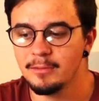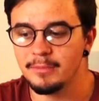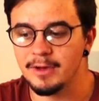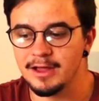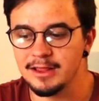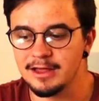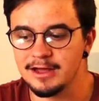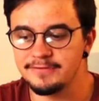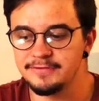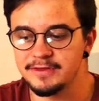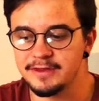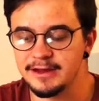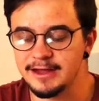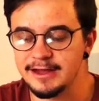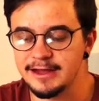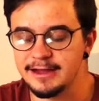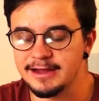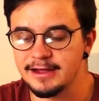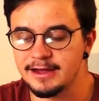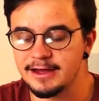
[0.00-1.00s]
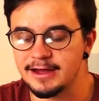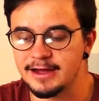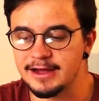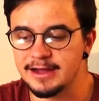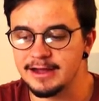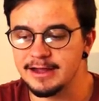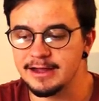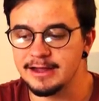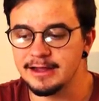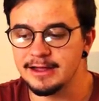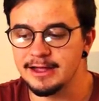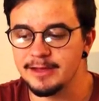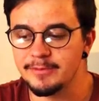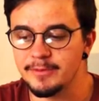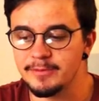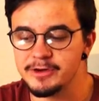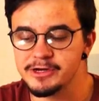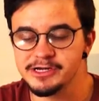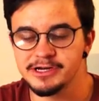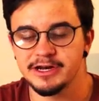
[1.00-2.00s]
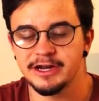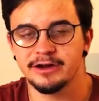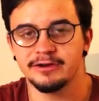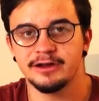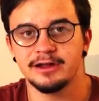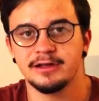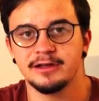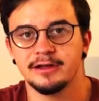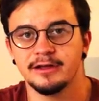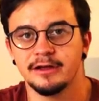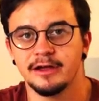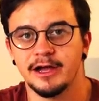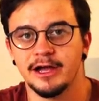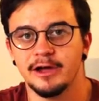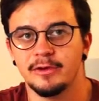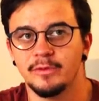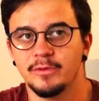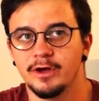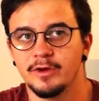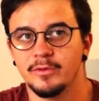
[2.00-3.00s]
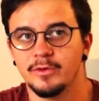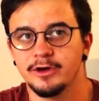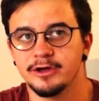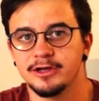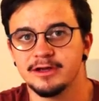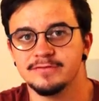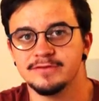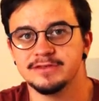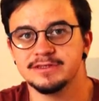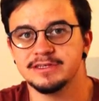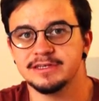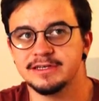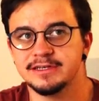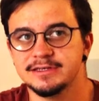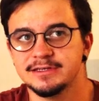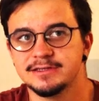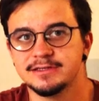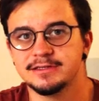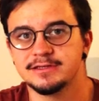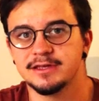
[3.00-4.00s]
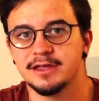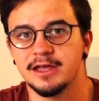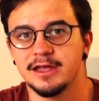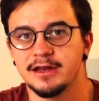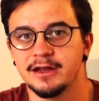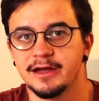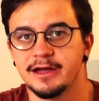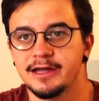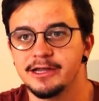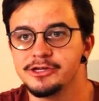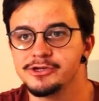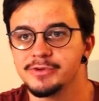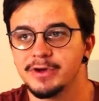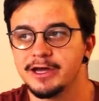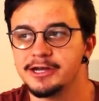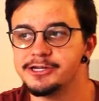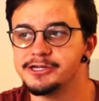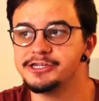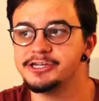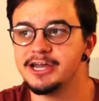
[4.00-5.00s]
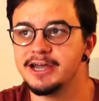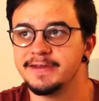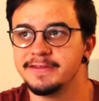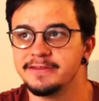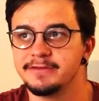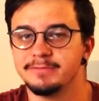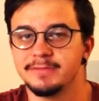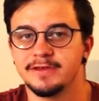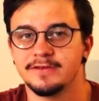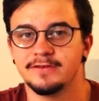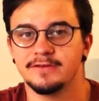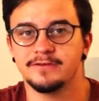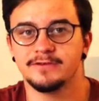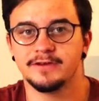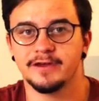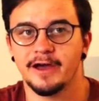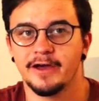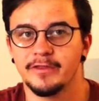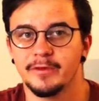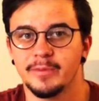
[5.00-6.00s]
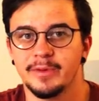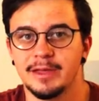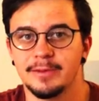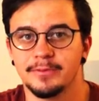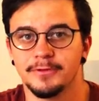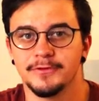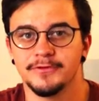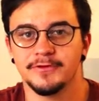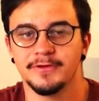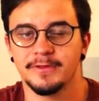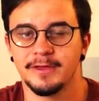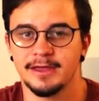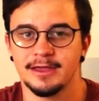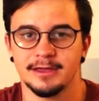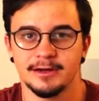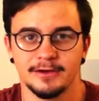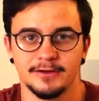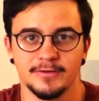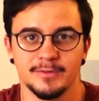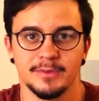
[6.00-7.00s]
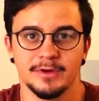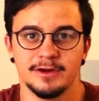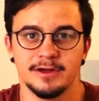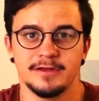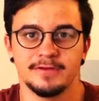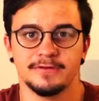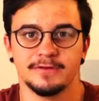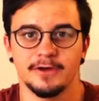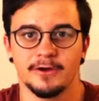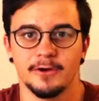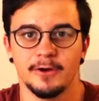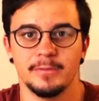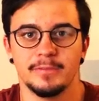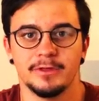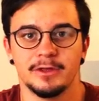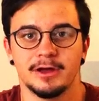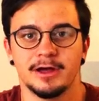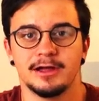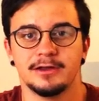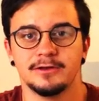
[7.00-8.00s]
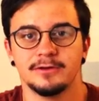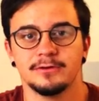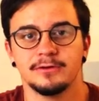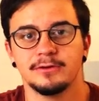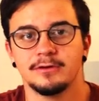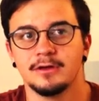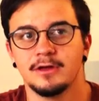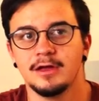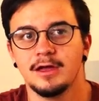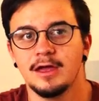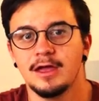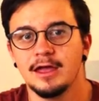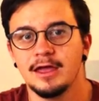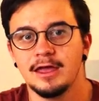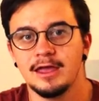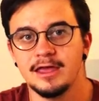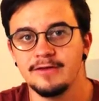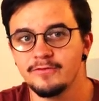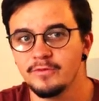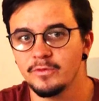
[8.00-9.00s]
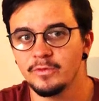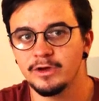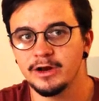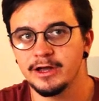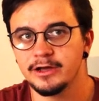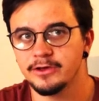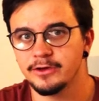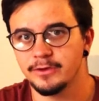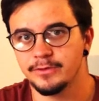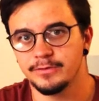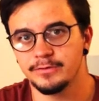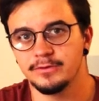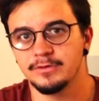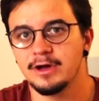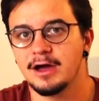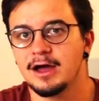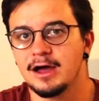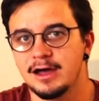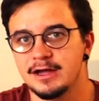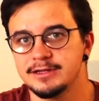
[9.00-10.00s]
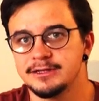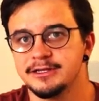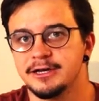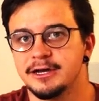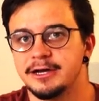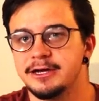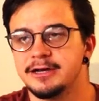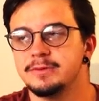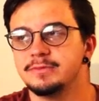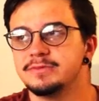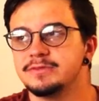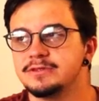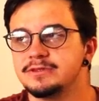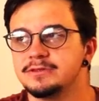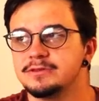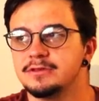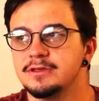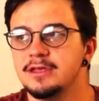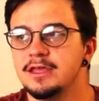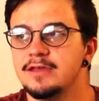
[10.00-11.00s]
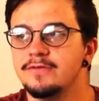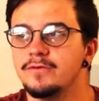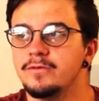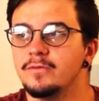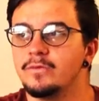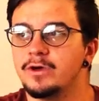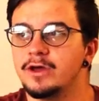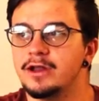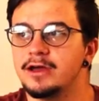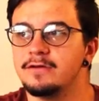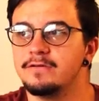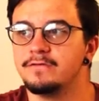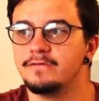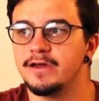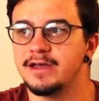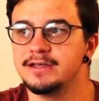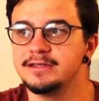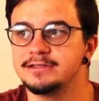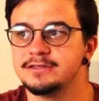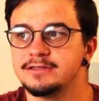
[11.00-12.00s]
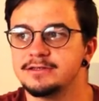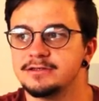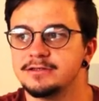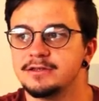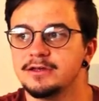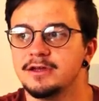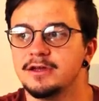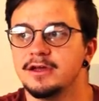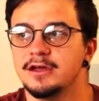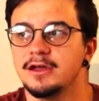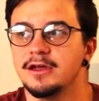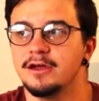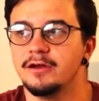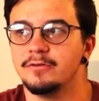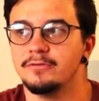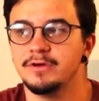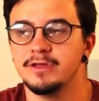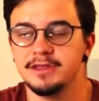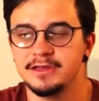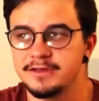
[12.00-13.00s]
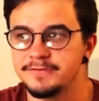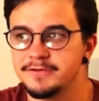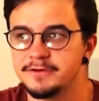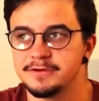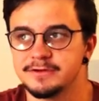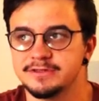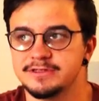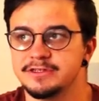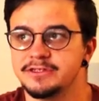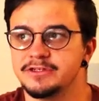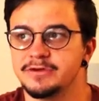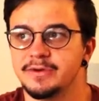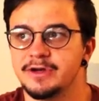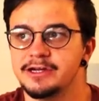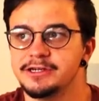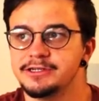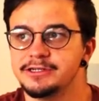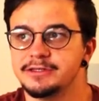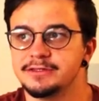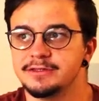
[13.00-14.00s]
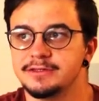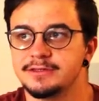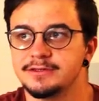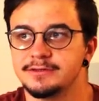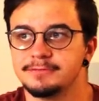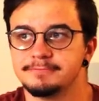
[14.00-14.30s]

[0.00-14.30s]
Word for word: My life today, I am a missionary. I, I work overseas, and I try to share this message to other people so they can experience the hope that I do. Even when I go through hard times, even when I face really difficult situations,